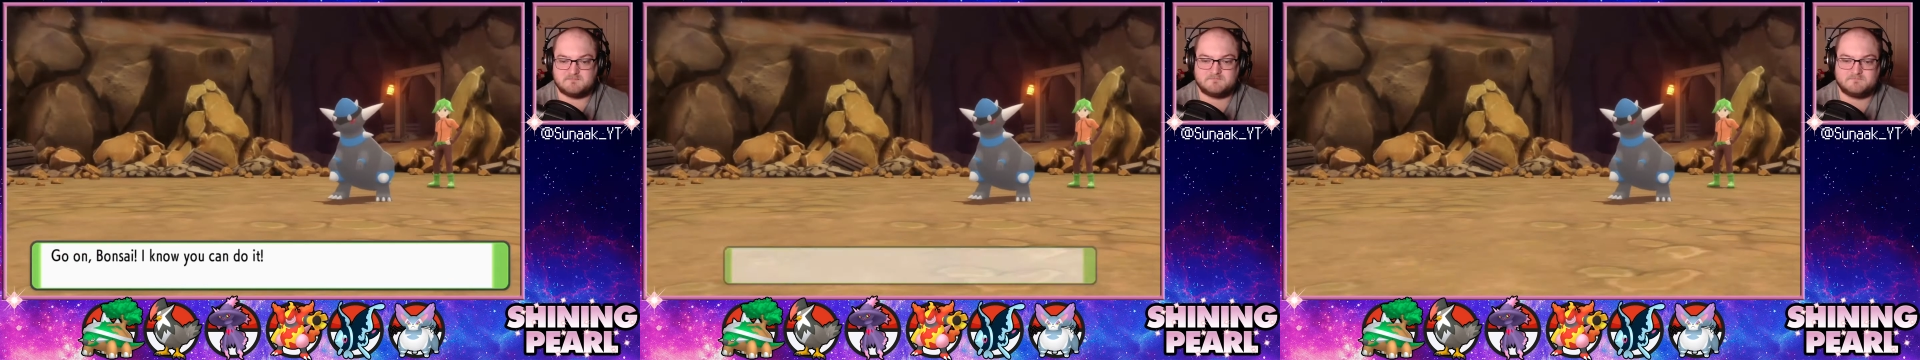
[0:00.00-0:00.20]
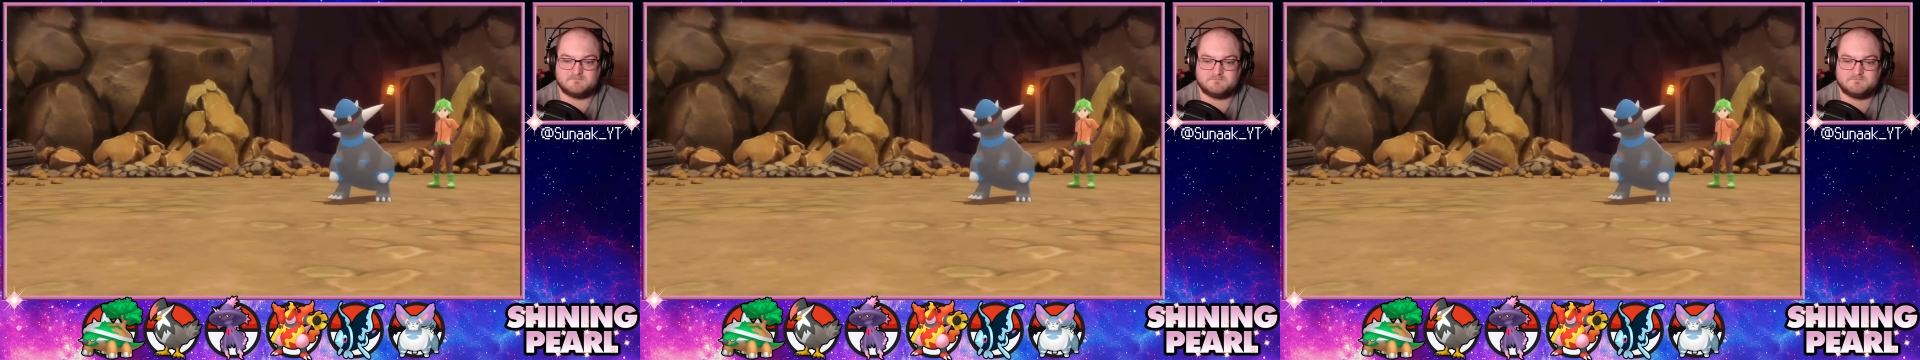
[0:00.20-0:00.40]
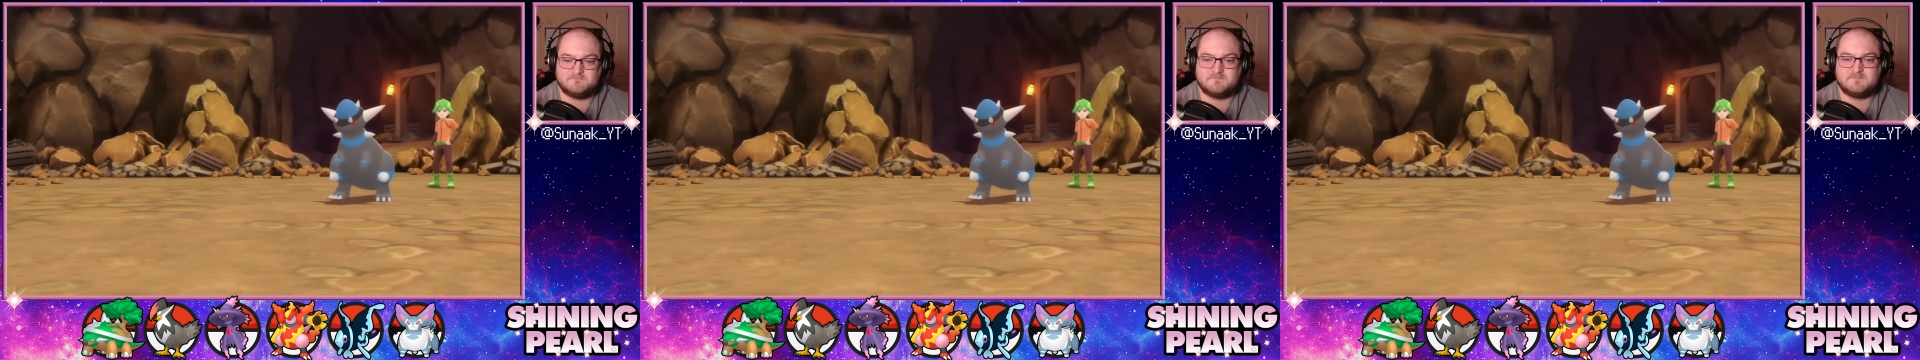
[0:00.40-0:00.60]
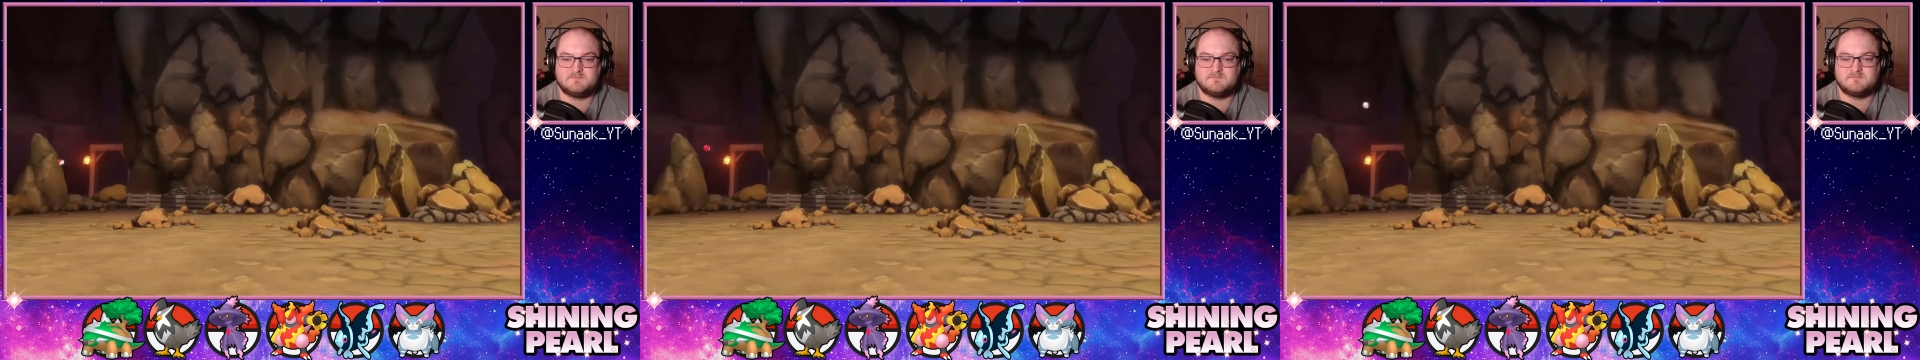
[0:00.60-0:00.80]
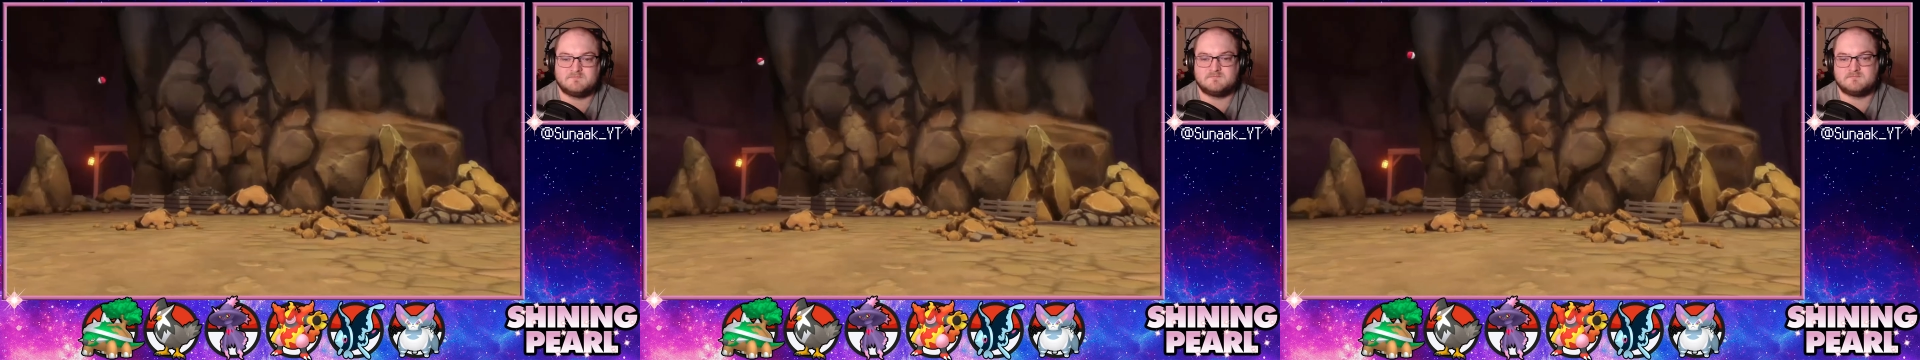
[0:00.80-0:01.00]

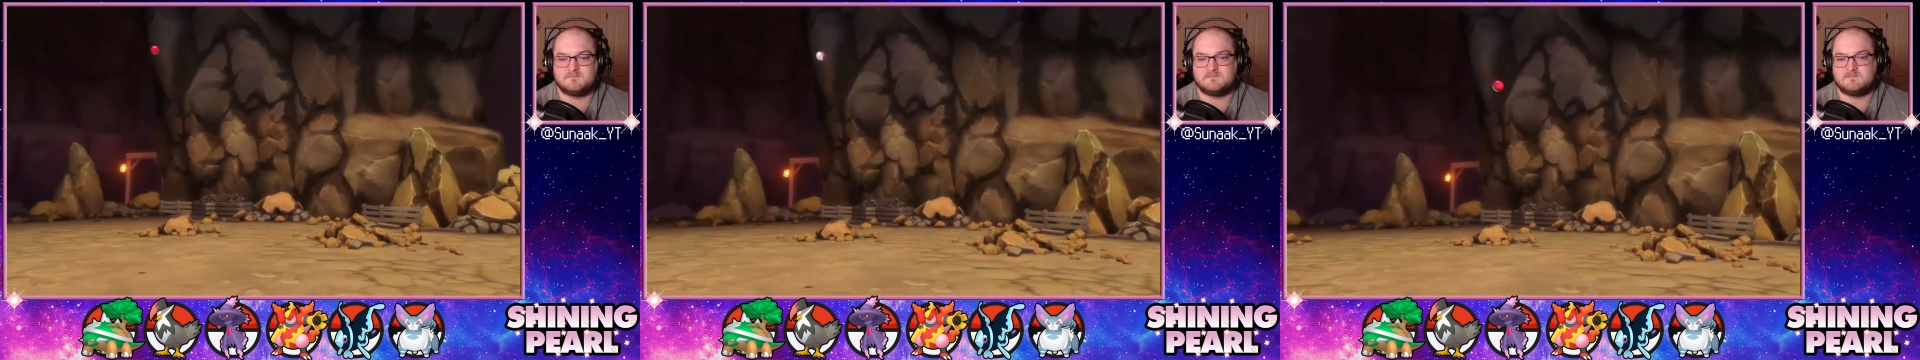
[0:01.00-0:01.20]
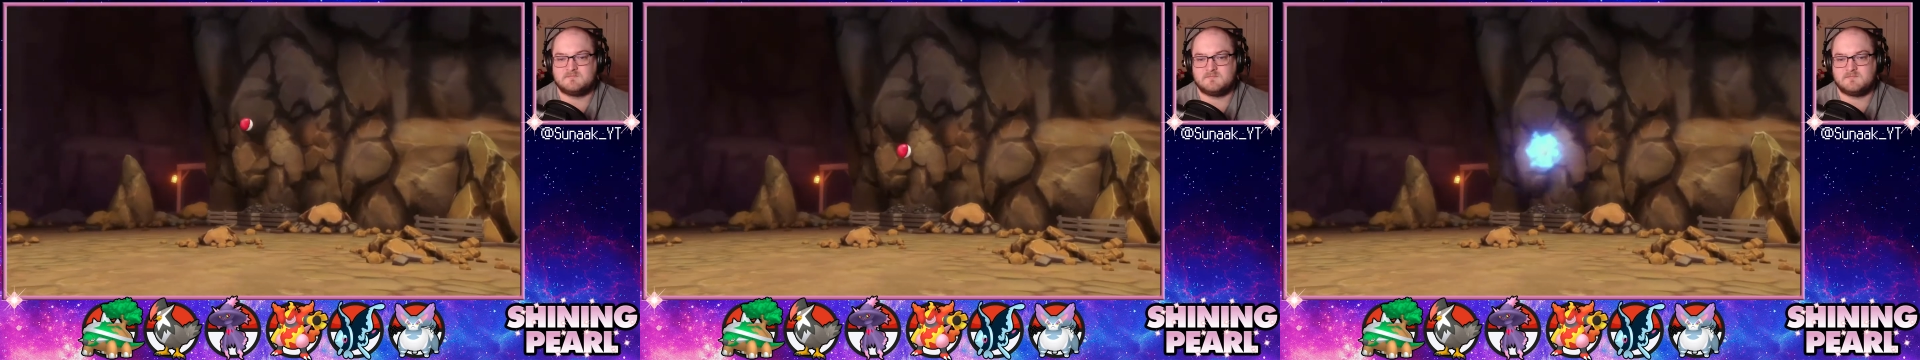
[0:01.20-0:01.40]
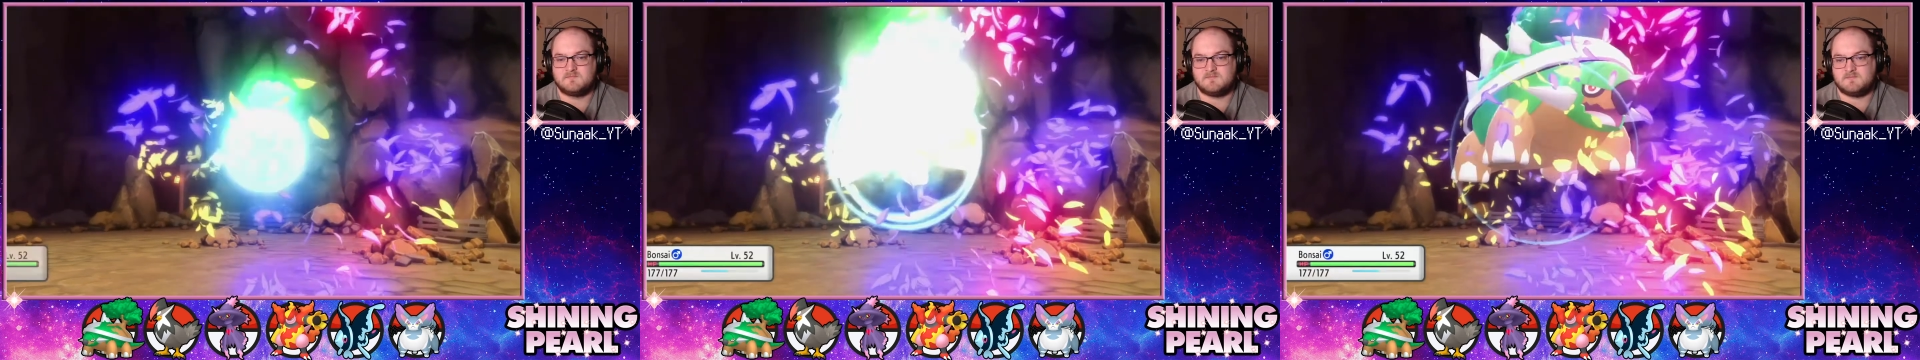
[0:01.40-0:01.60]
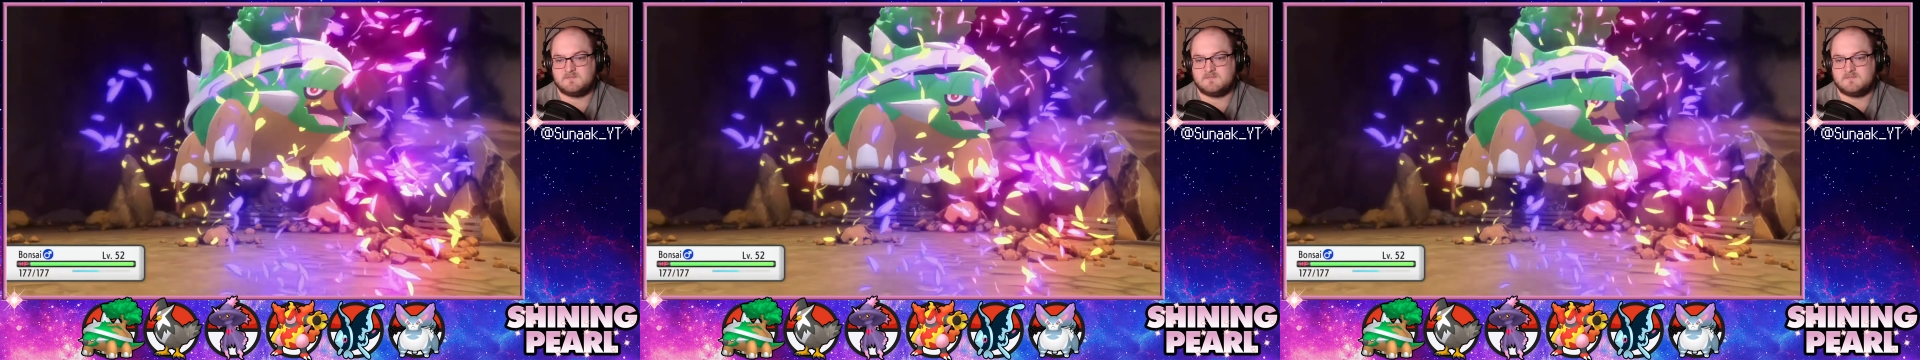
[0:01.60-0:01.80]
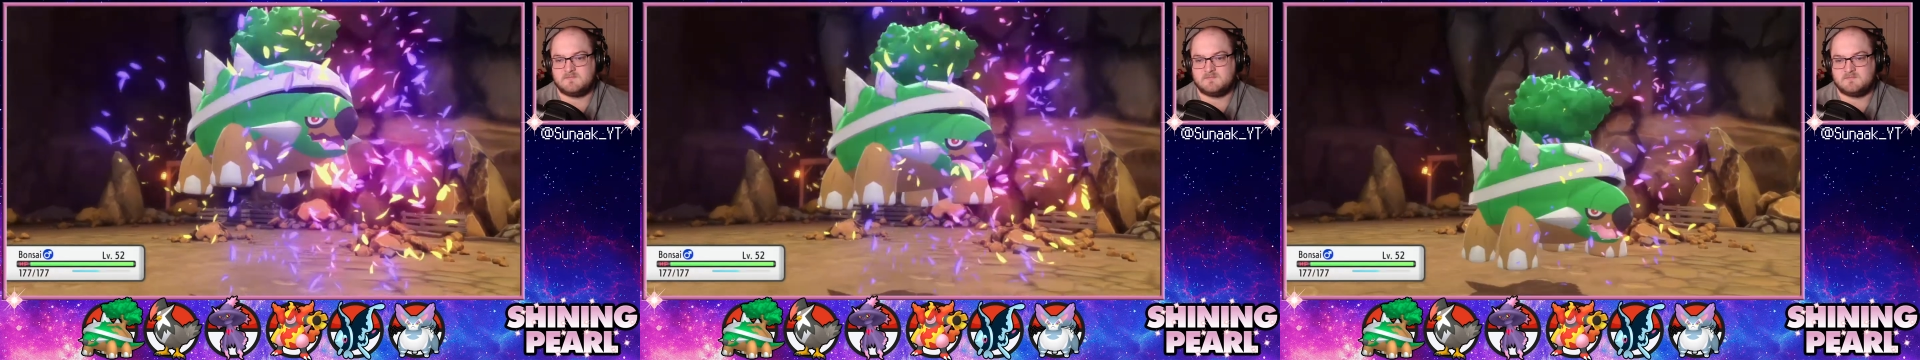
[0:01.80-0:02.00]

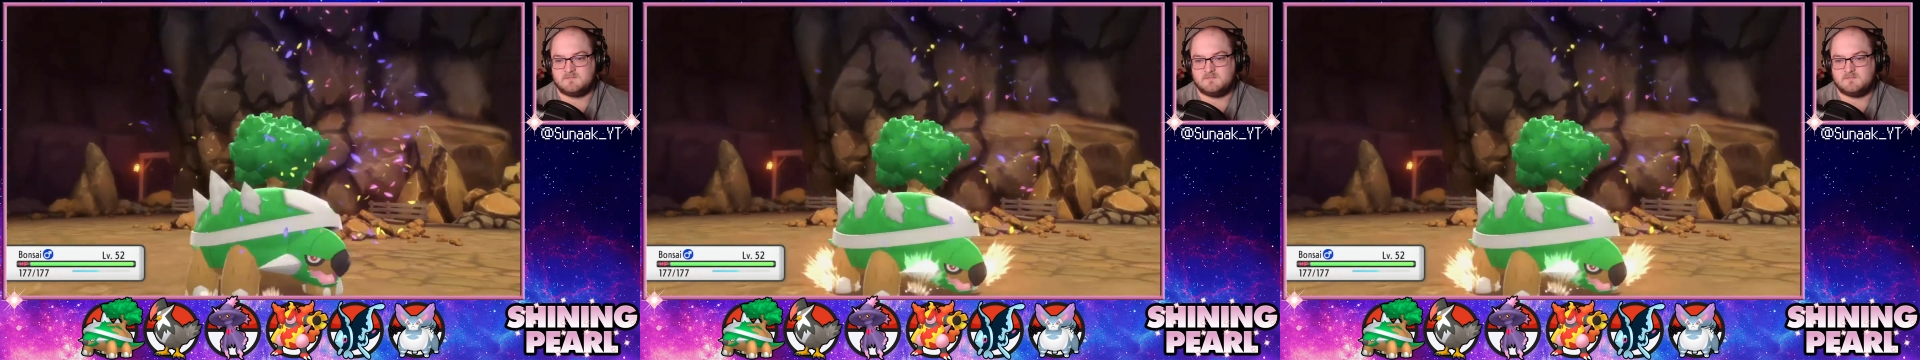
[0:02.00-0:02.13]
Nothing is said.